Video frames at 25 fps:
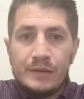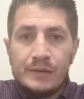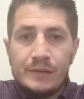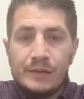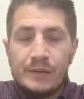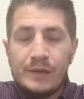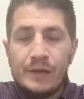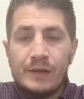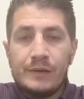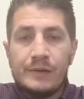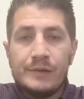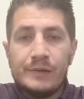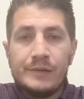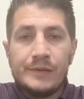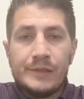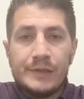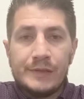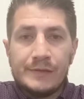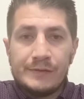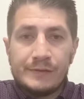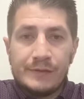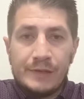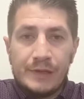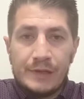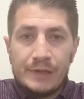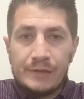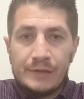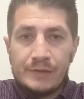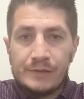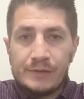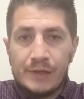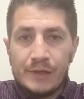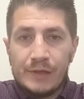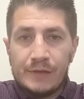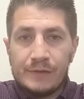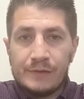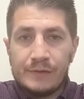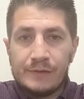Now at this stage,
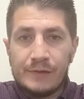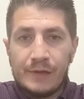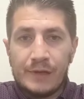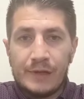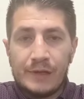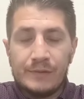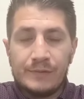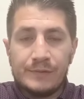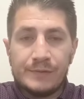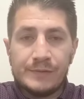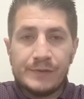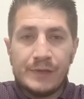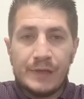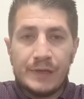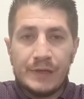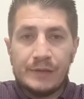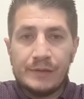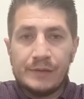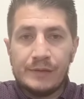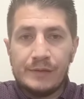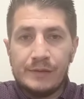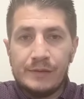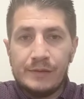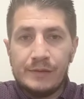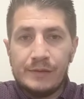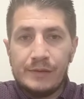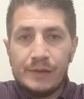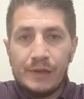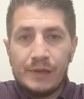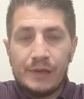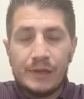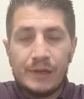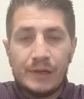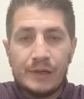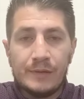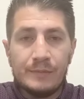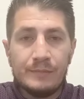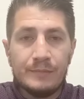as I've said,
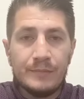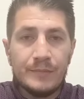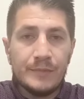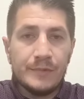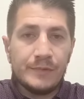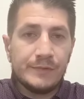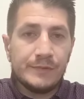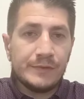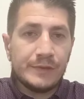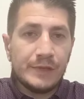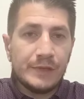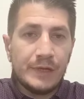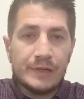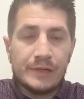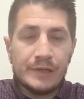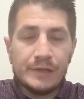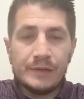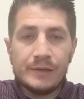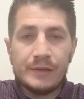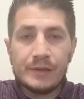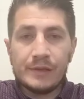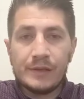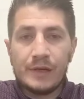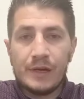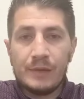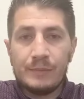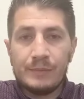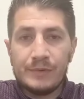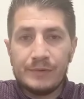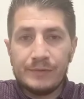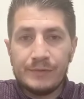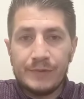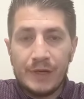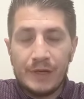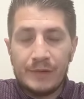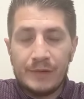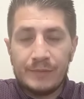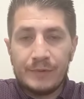I started the carbon
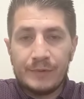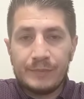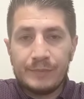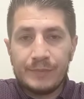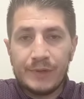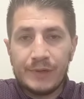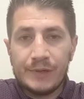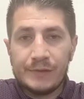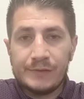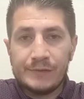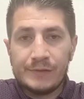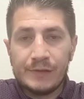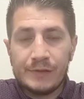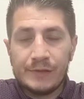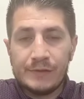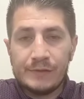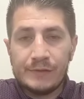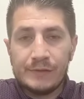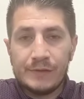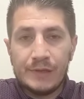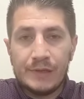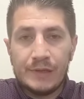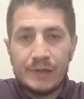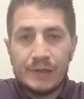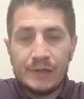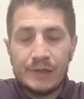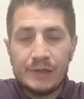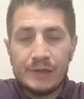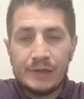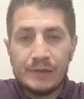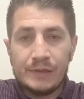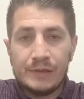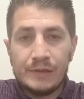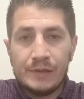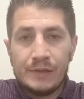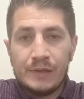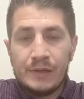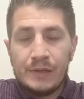fiber process,
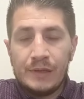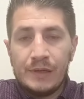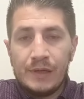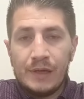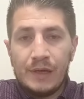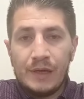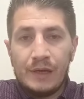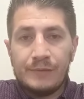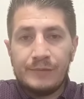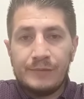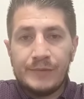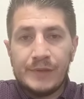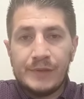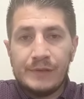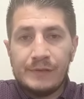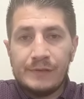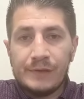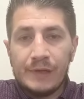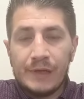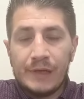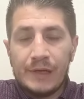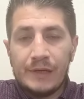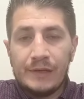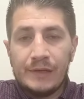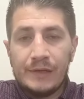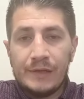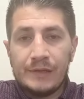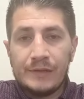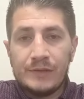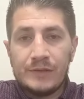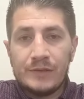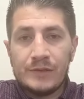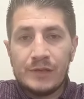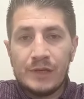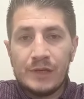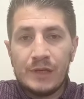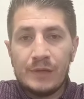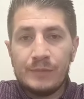and I've designed and
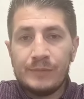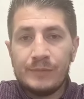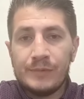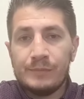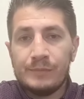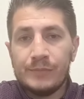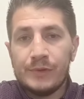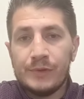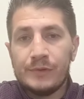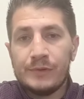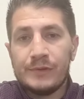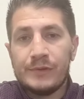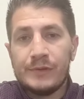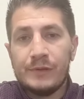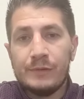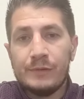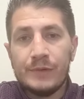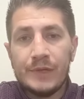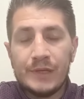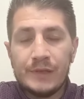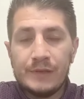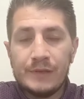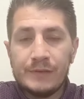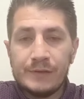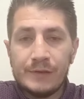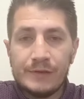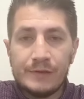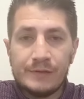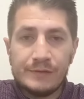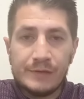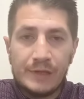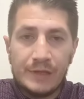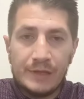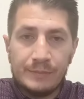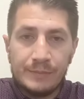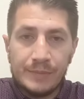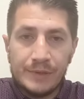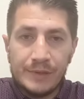shaped both the wings and
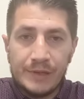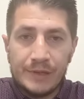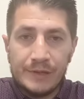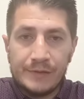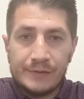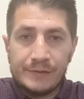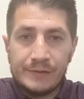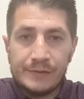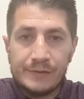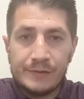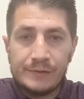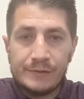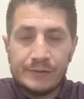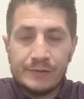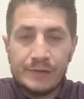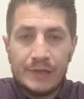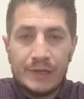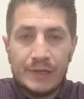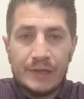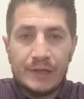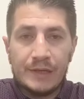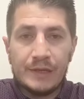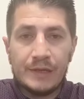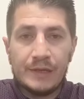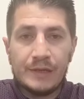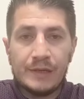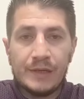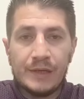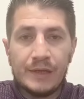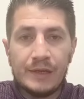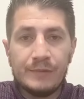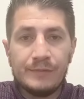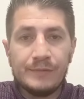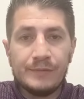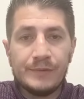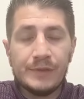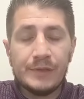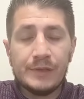stabilizers and
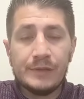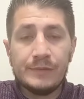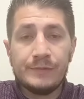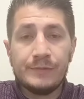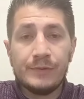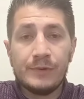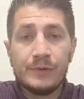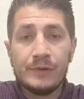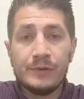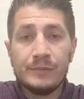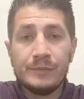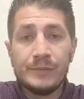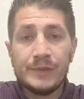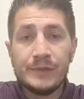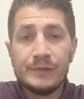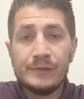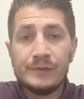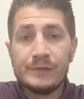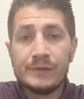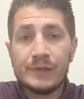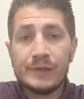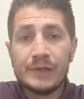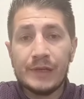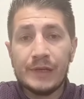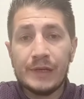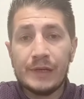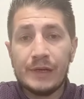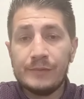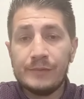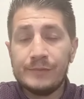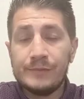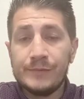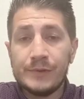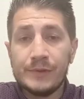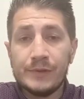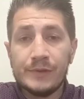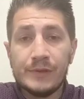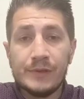have the formers cut
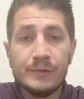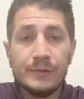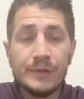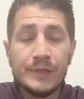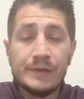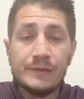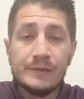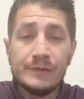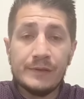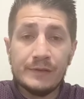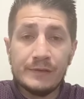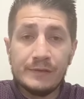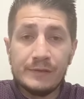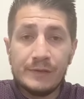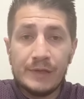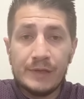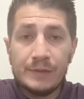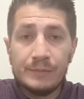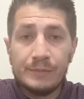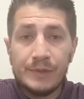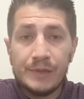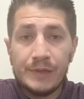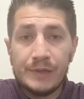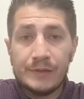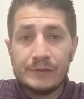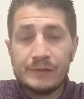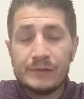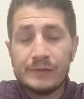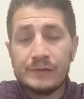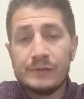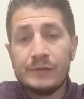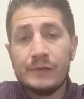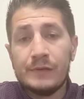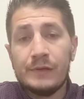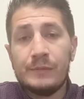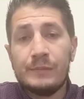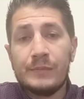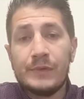out for the wings and stabilizers.
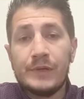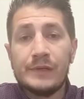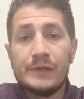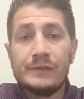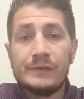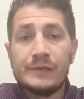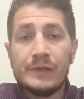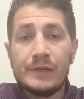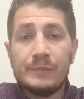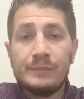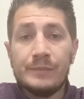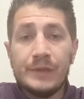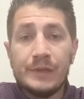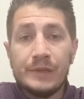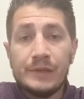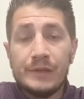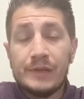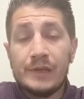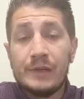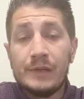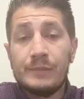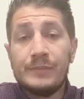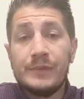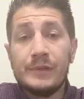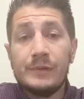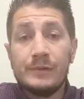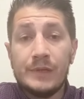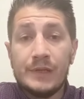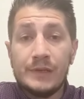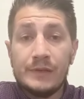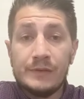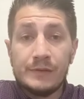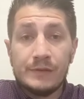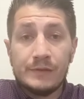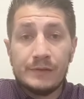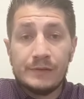So I'm gonna start building up the wings and